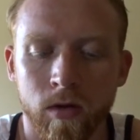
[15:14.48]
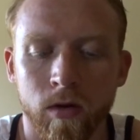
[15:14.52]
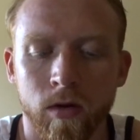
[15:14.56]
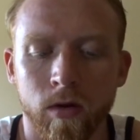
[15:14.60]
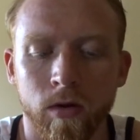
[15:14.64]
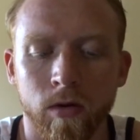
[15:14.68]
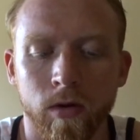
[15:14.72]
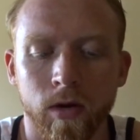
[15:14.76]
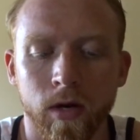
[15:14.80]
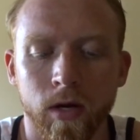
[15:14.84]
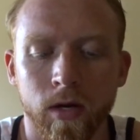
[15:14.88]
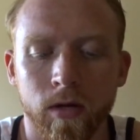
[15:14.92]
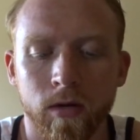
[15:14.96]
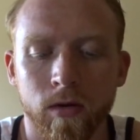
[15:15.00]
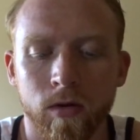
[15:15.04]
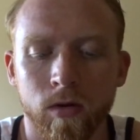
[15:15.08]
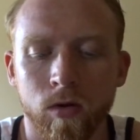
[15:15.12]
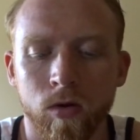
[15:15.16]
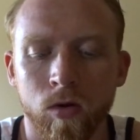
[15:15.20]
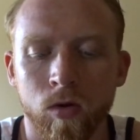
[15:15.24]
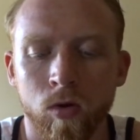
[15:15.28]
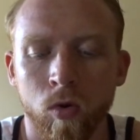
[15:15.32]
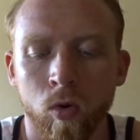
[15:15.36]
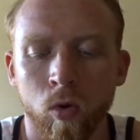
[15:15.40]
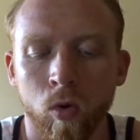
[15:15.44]
alright.
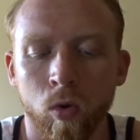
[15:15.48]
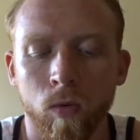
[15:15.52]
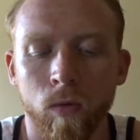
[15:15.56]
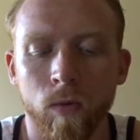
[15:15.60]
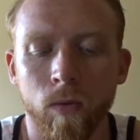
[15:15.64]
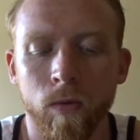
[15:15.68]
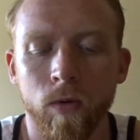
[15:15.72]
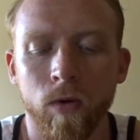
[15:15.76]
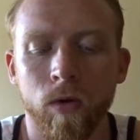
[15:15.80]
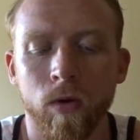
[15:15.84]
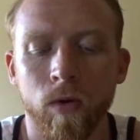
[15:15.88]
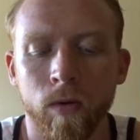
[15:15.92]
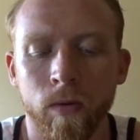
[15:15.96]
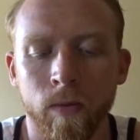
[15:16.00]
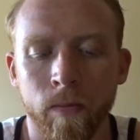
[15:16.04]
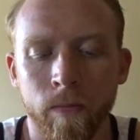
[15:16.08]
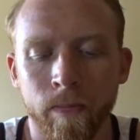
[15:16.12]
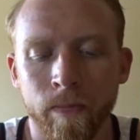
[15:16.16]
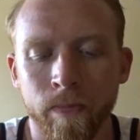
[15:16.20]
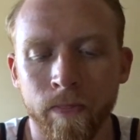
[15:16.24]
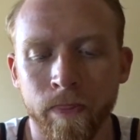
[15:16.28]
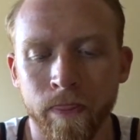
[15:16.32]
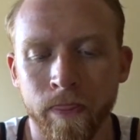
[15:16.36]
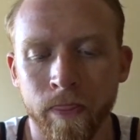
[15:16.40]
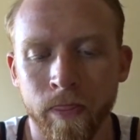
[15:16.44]

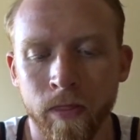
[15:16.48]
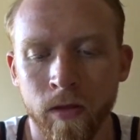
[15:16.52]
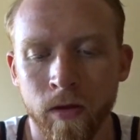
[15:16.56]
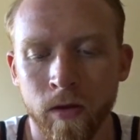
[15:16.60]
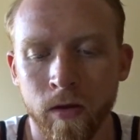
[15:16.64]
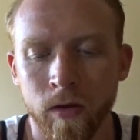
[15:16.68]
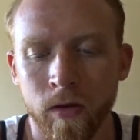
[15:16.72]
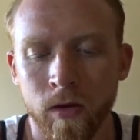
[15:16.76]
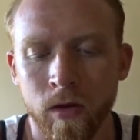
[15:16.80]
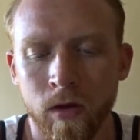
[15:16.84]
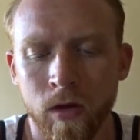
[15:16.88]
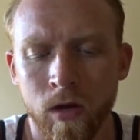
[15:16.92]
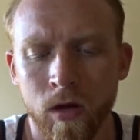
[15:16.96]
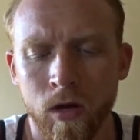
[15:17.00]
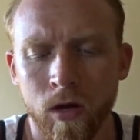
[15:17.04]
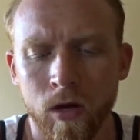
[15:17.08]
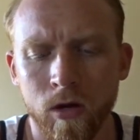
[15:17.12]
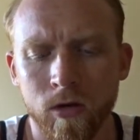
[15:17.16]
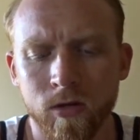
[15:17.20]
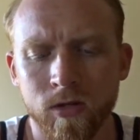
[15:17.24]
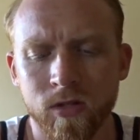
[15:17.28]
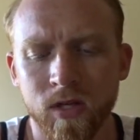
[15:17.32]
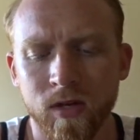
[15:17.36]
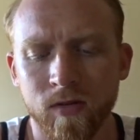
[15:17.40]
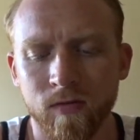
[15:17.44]

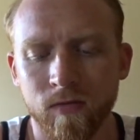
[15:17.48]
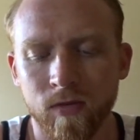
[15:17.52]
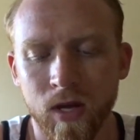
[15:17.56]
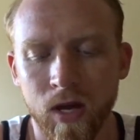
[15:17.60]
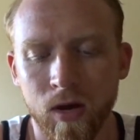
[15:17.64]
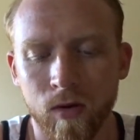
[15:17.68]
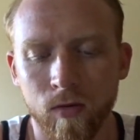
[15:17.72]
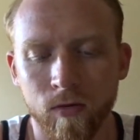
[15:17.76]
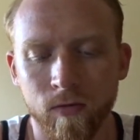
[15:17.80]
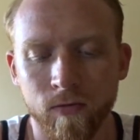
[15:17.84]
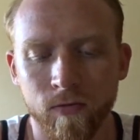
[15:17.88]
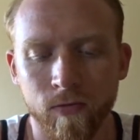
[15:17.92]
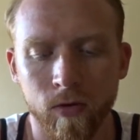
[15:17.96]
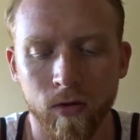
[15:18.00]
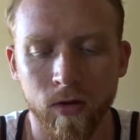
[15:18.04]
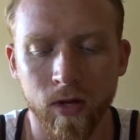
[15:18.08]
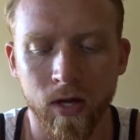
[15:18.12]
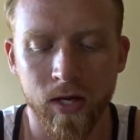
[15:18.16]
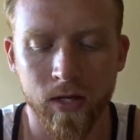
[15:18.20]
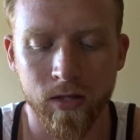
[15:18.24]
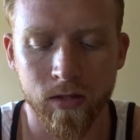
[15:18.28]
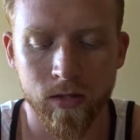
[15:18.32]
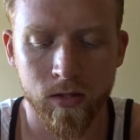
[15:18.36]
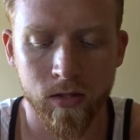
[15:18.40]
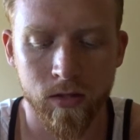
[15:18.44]
I'll save that one for
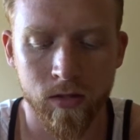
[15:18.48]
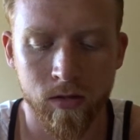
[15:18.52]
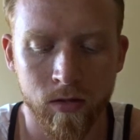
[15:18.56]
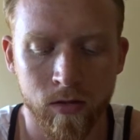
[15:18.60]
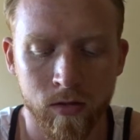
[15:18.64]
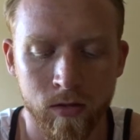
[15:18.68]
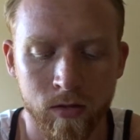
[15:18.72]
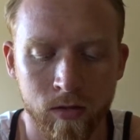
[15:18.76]
last.